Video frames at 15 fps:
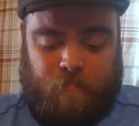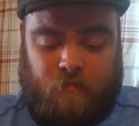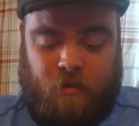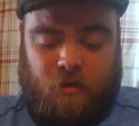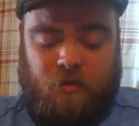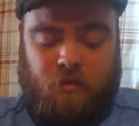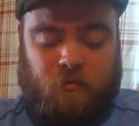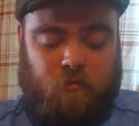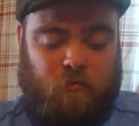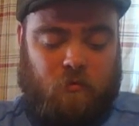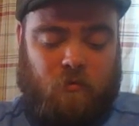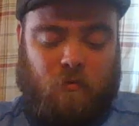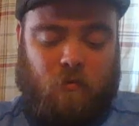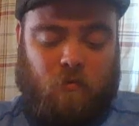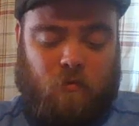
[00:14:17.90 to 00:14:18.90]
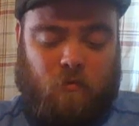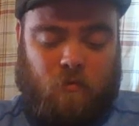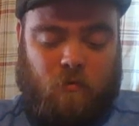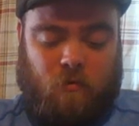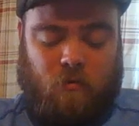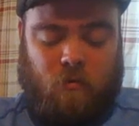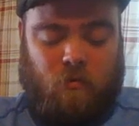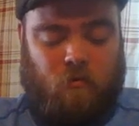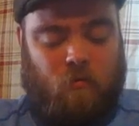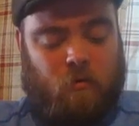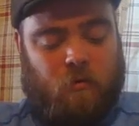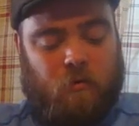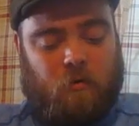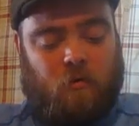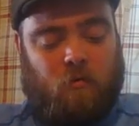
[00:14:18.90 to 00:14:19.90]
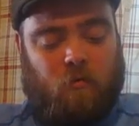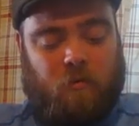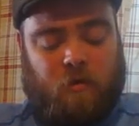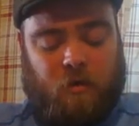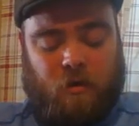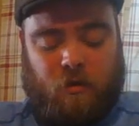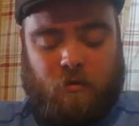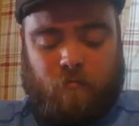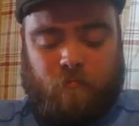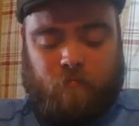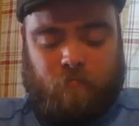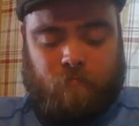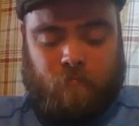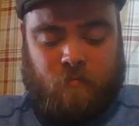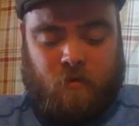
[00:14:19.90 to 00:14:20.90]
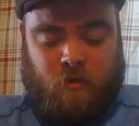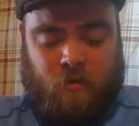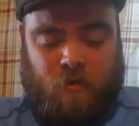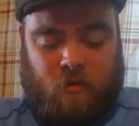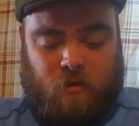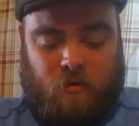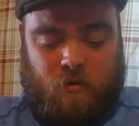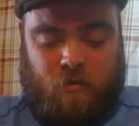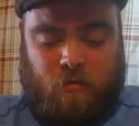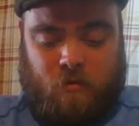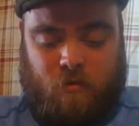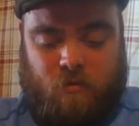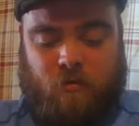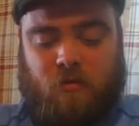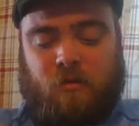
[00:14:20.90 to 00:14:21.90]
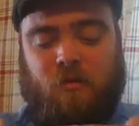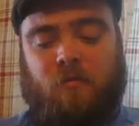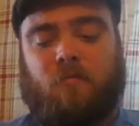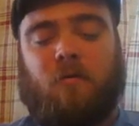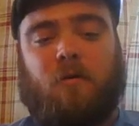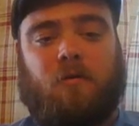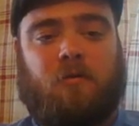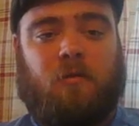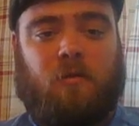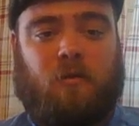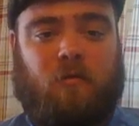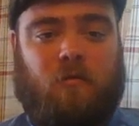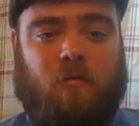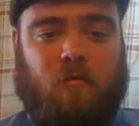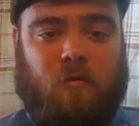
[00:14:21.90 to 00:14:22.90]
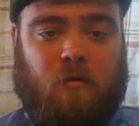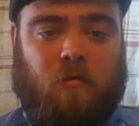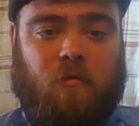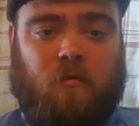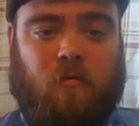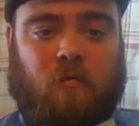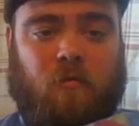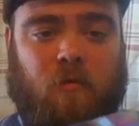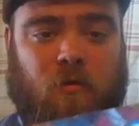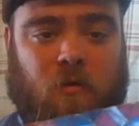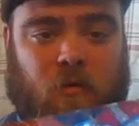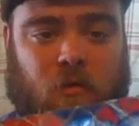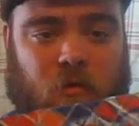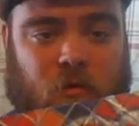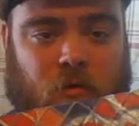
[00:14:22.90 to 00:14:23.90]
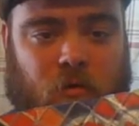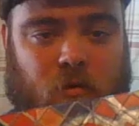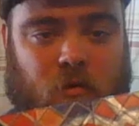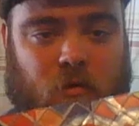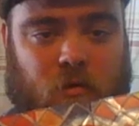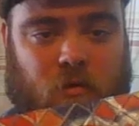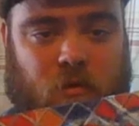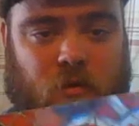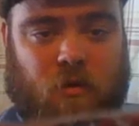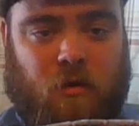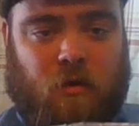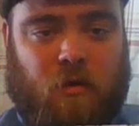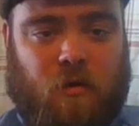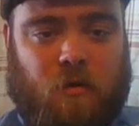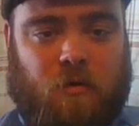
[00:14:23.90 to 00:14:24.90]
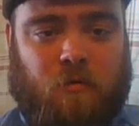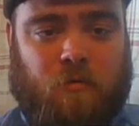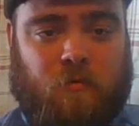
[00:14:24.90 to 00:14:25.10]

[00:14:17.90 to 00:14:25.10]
this is a really cool thing. See, there's another little thing here.